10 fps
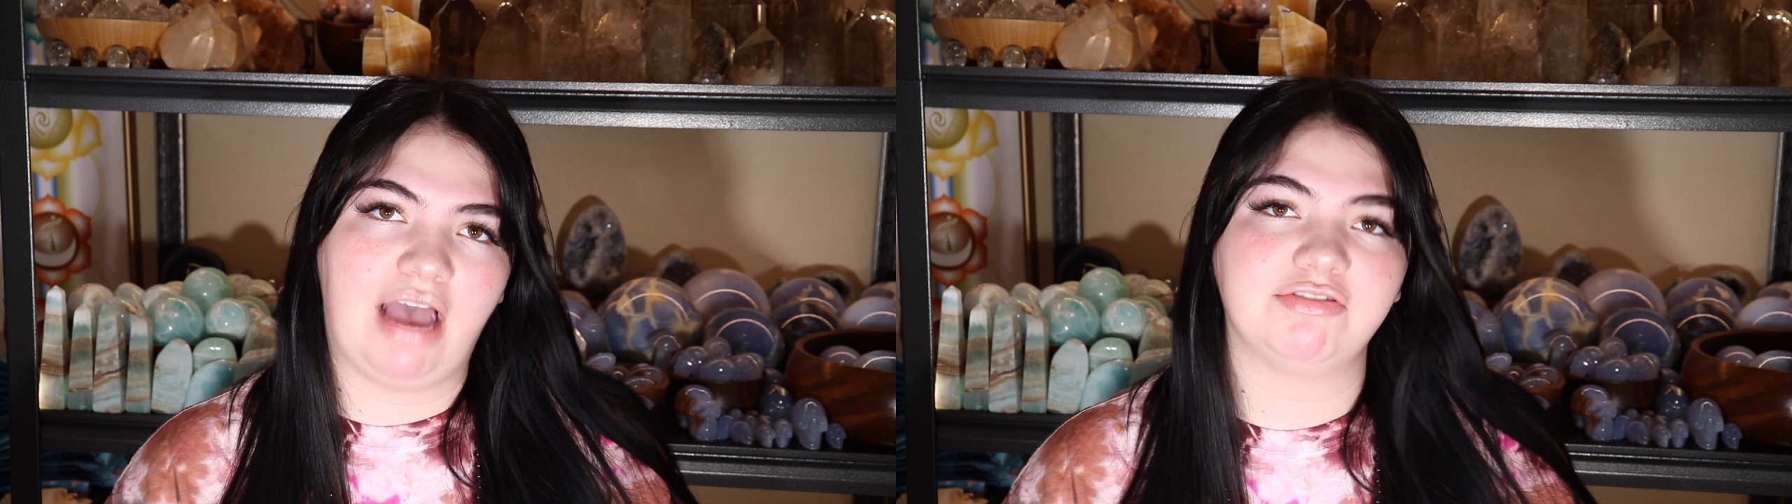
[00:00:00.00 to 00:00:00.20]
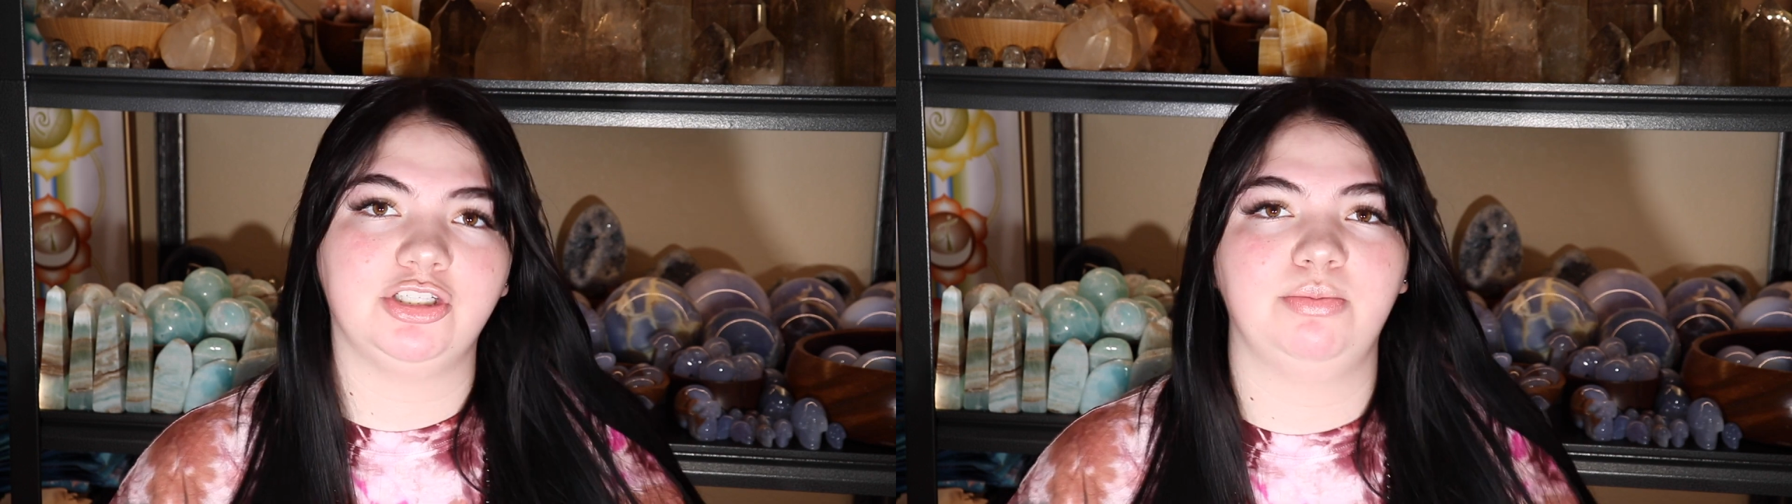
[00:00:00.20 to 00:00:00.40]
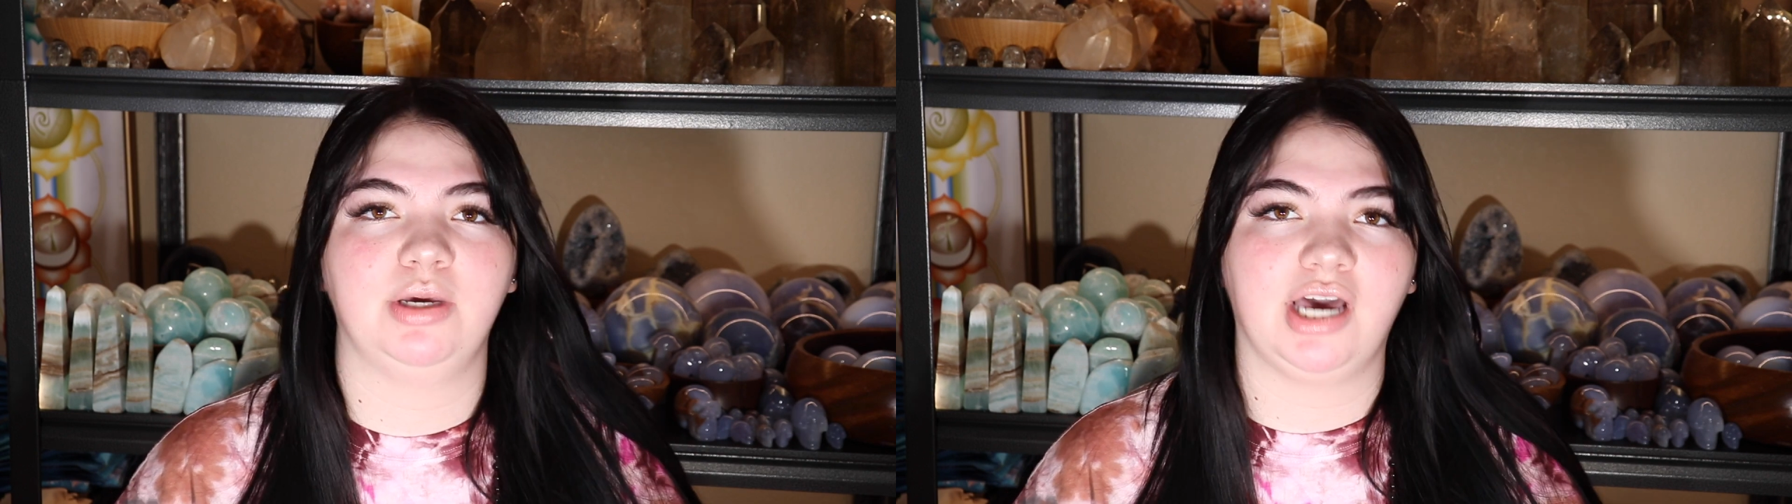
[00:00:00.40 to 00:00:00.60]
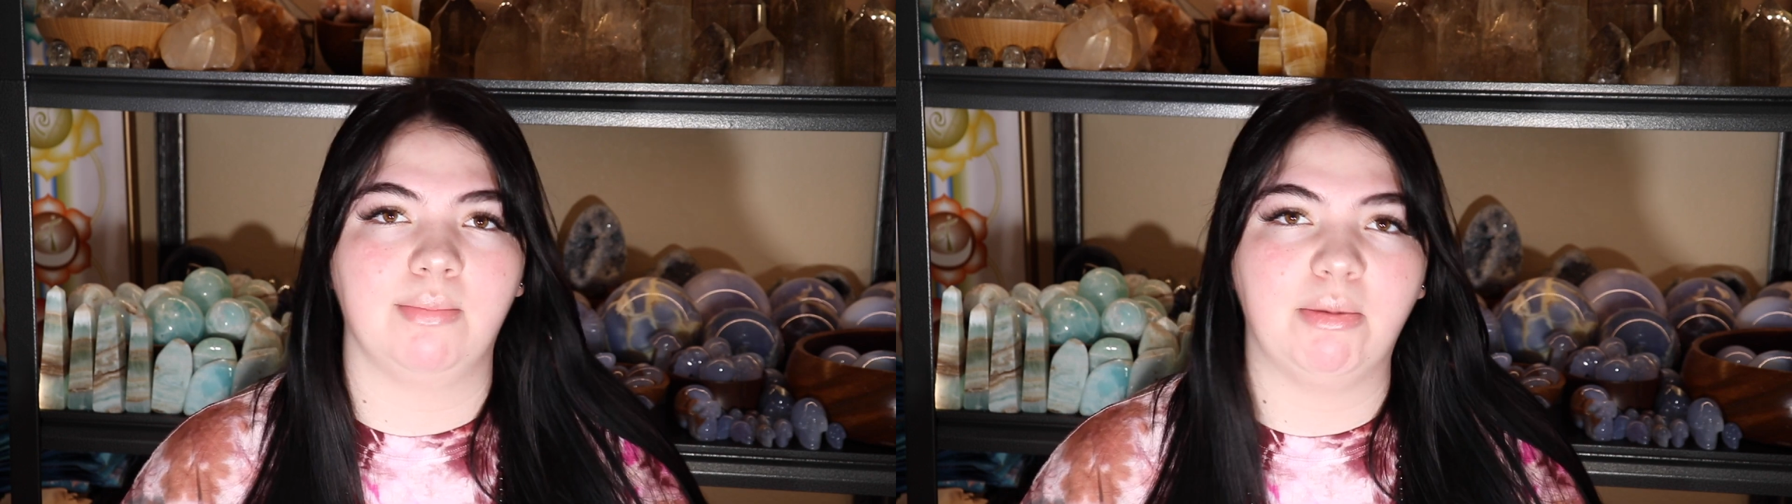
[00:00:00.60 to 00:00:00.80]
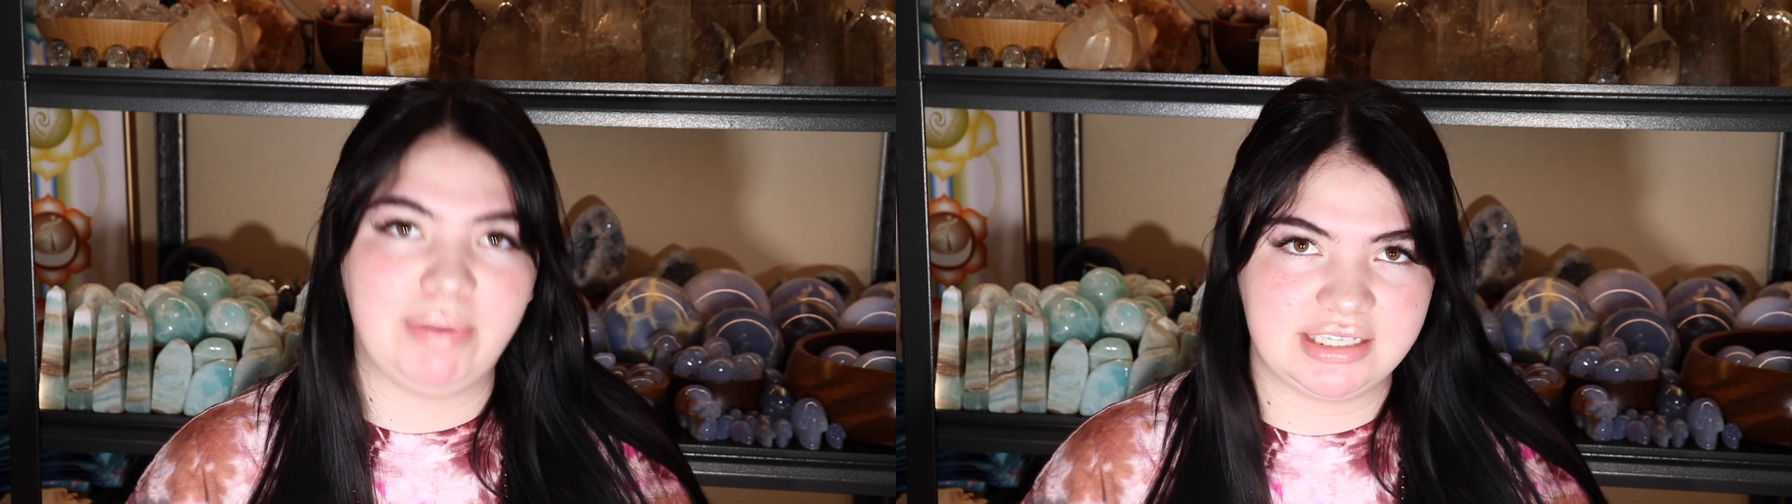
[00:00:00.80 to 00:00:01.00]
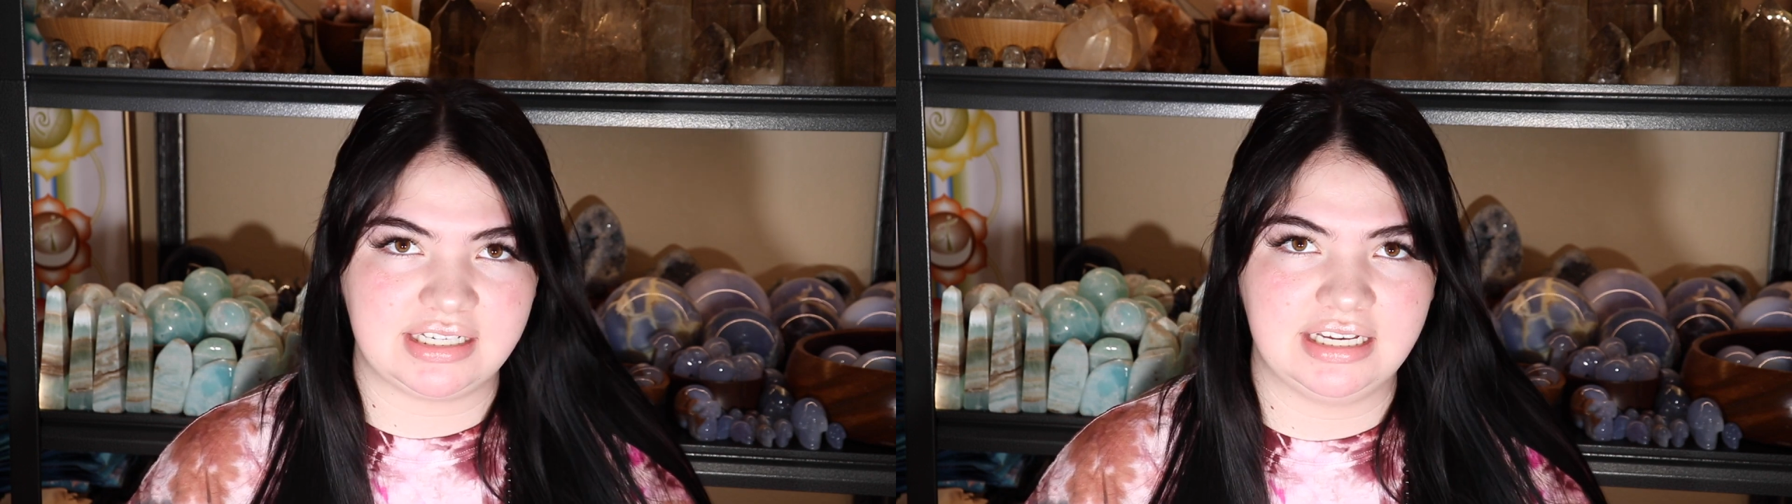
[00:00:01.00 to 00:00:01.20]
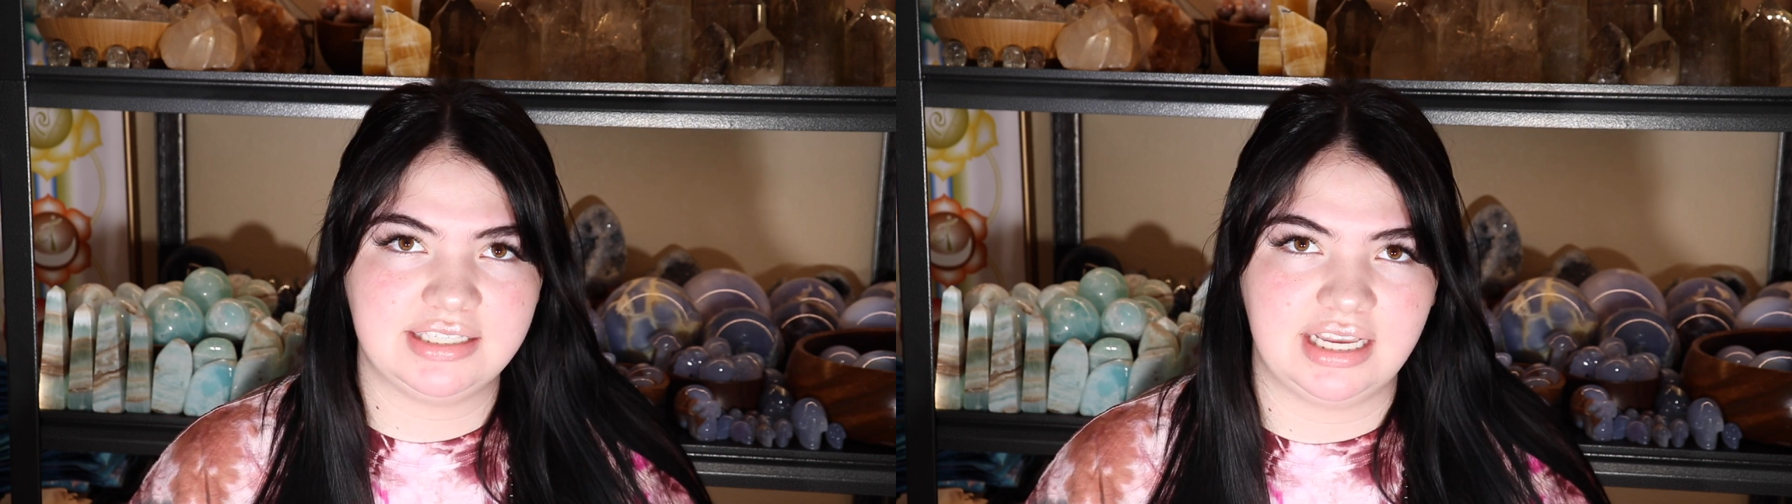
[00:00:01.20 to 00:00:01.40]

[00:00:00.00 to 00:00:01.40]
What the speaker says: after you become a business